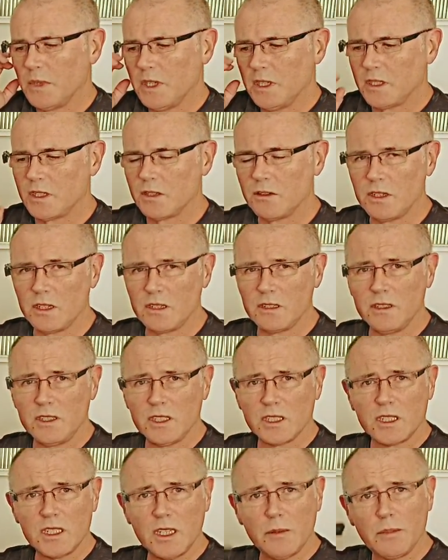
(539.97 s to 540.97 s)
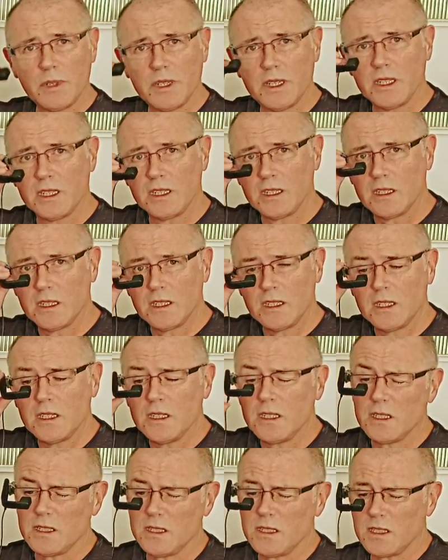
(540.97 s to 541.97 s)
so that you can just simply
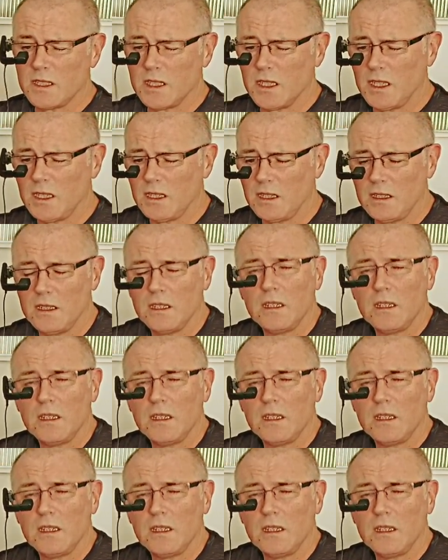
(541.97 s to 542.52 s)
see